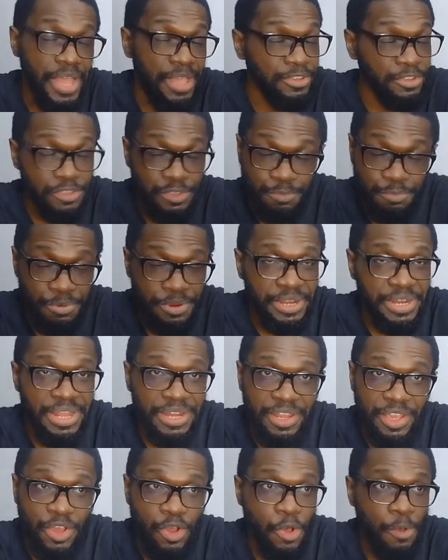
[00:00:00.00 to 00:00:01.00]
I just pray
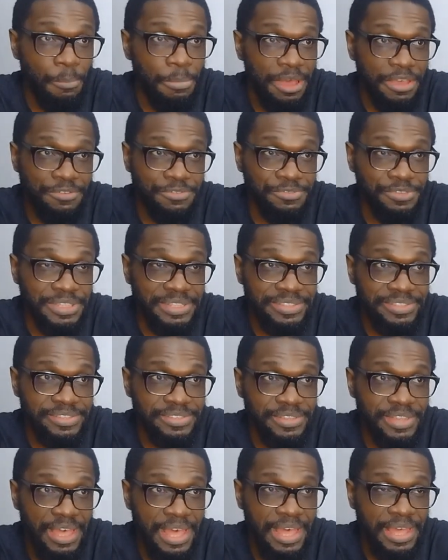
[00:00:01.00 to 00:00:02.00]
that they come back fit
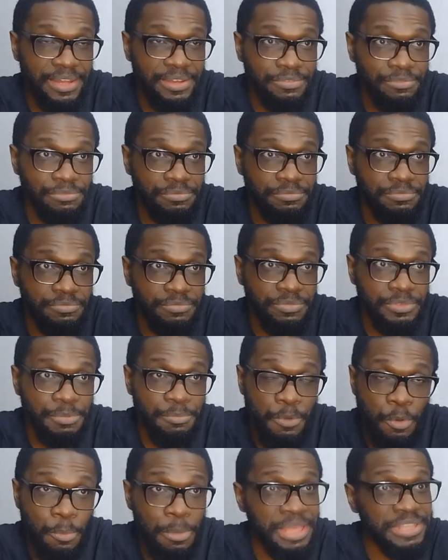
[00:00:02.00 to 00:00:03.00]
and
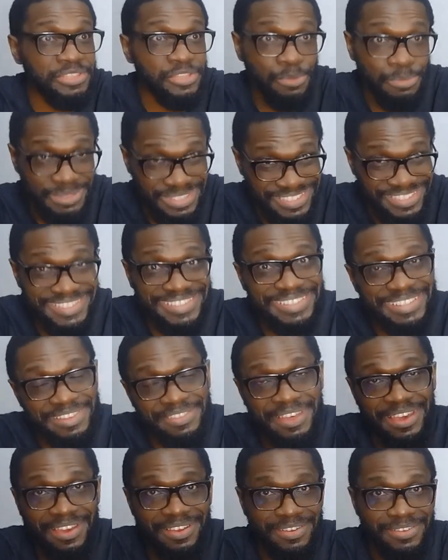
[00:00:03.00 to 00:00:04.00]
the momentum is
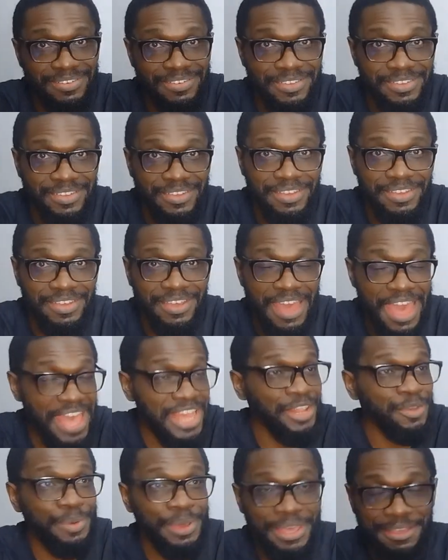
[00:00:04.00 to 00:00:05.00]
still there.
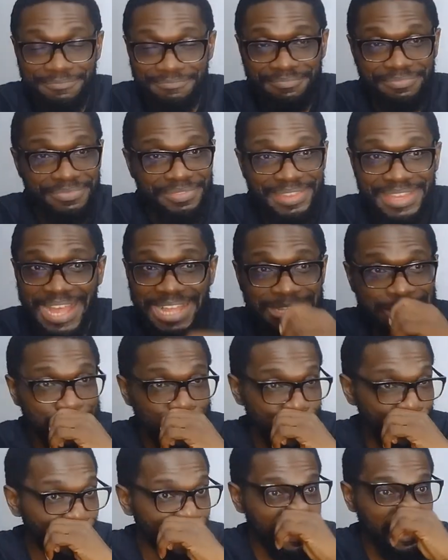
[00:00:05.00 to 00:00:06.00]
Anyway,
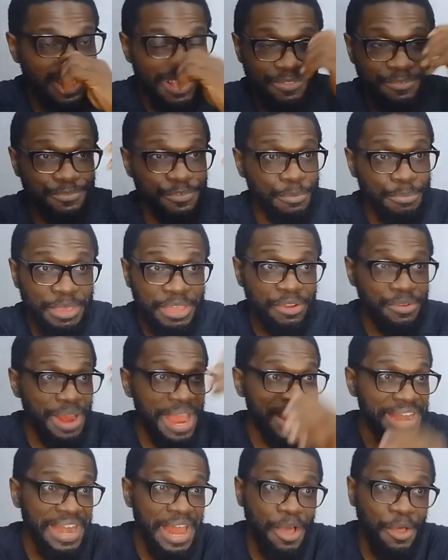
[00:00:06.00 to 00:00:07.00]
that's all for me
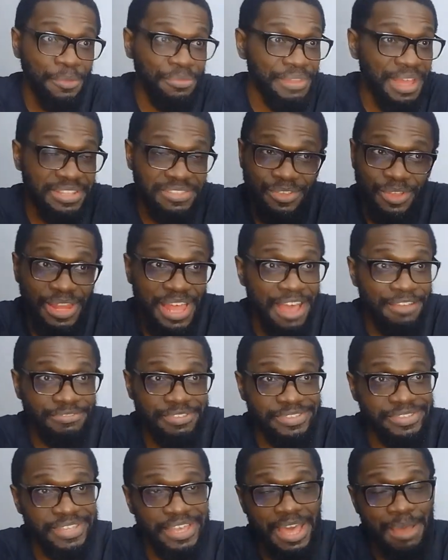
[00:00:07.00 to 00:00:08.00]
right now. That's all I
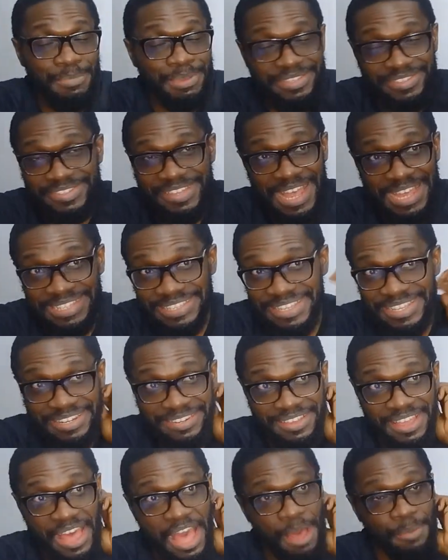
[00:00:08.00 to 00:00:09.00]
have to say. I'm
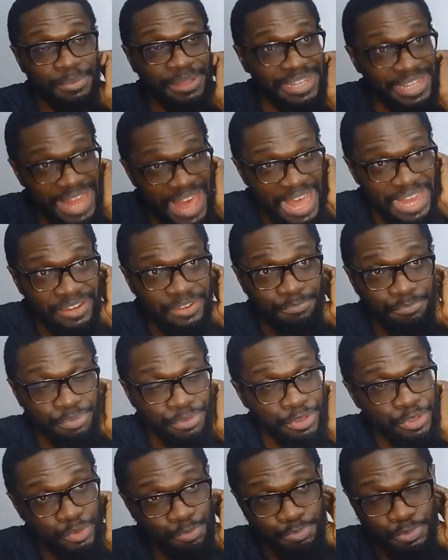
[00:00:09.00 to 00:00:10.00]
excited. I'm glad.
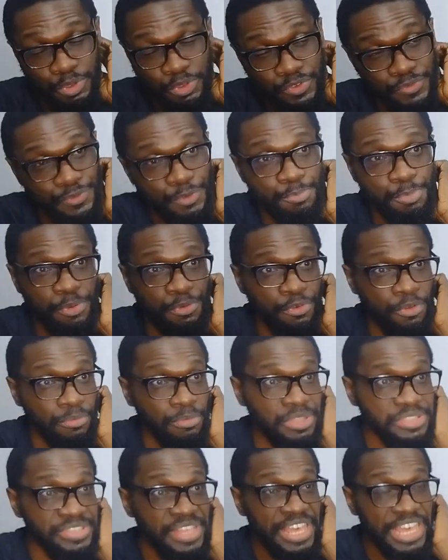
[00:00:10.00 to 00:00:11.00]
Beautiful
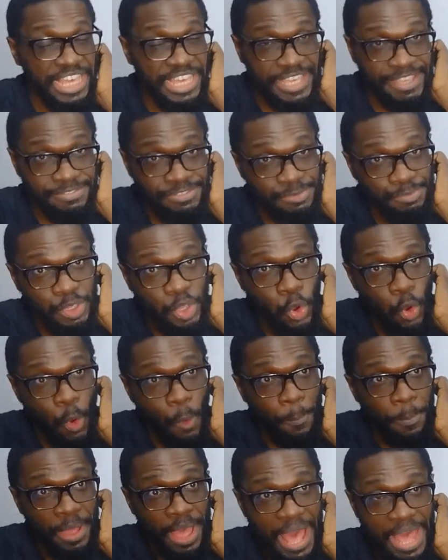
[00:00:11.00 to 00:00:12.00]
performance. It gives me
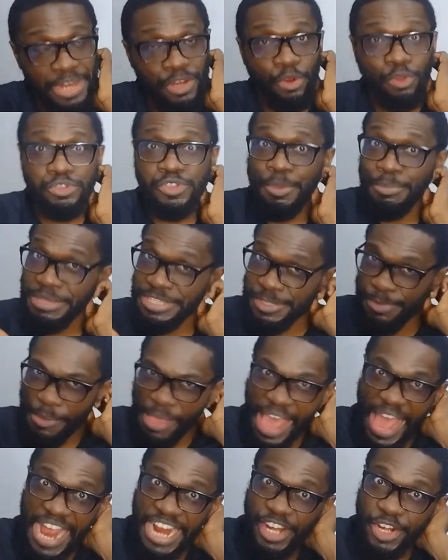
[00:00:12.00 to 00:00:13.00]
hope, and it also makes
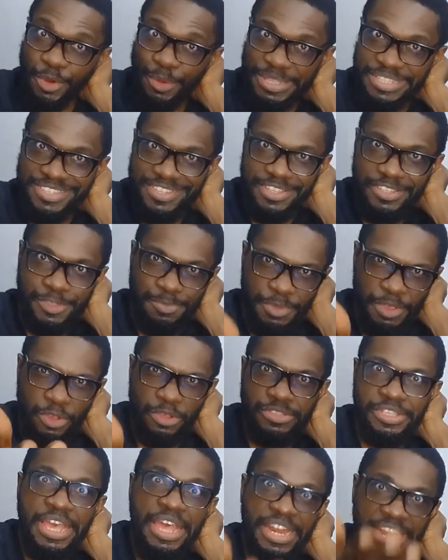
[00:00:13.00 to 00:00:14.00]
me angry with Chelsea
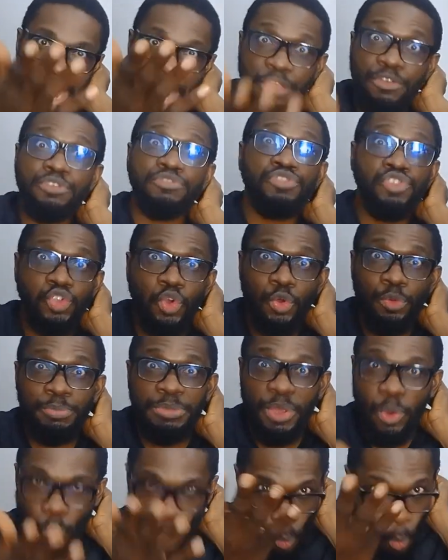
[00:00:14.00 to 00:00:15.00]
because now you've
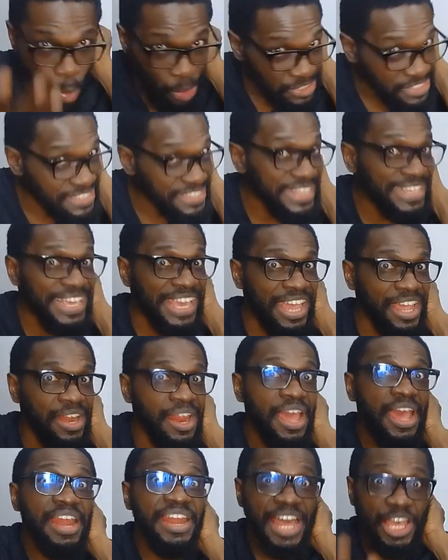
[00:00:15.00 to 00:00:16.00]
shown me once
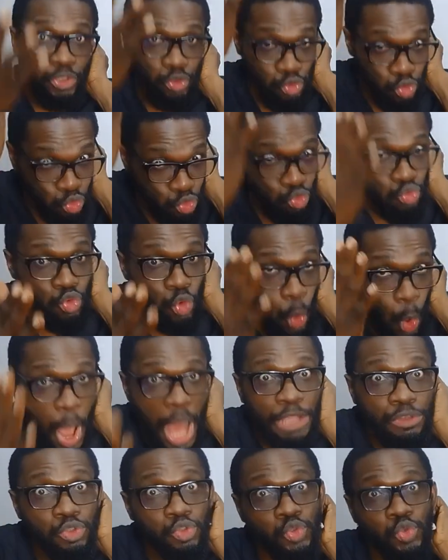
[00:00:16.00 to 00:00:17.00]
again that you
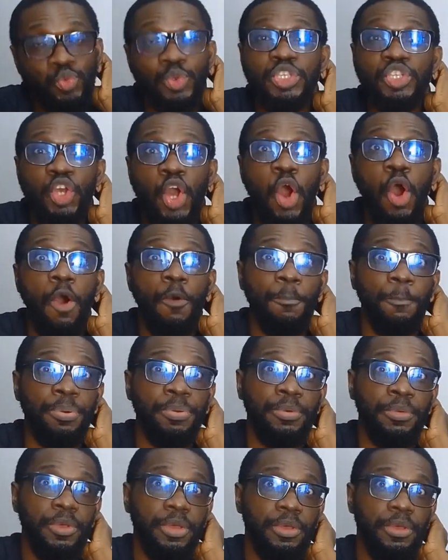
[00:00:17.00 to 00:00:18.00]
know how to switch it
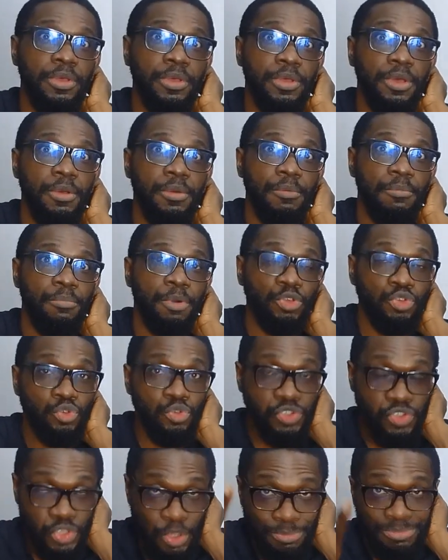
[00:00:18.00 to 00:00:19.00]
up,
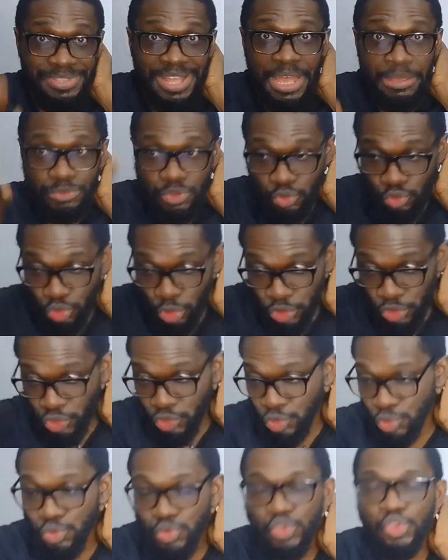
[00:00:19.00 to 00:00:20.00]
or sometimes you
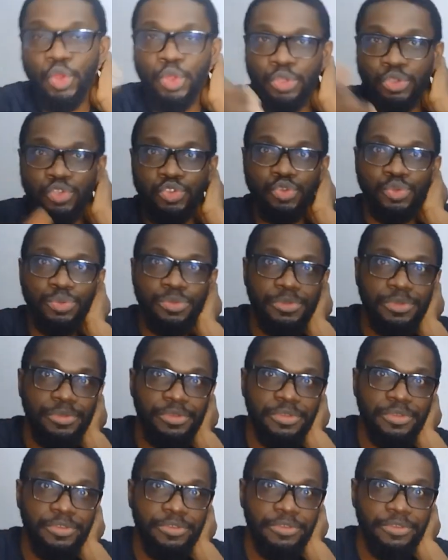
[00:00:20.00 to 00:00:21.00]
just choose not to.
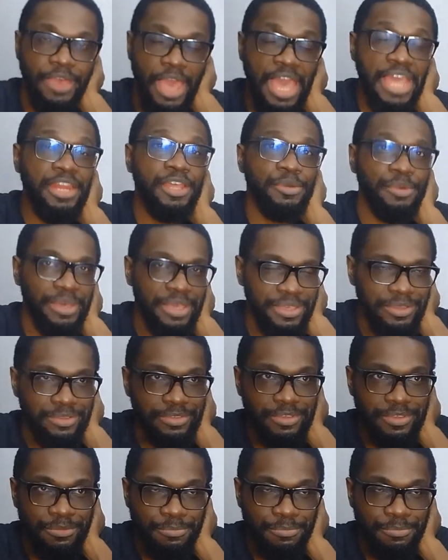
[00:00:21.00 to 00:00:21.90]
Anyway,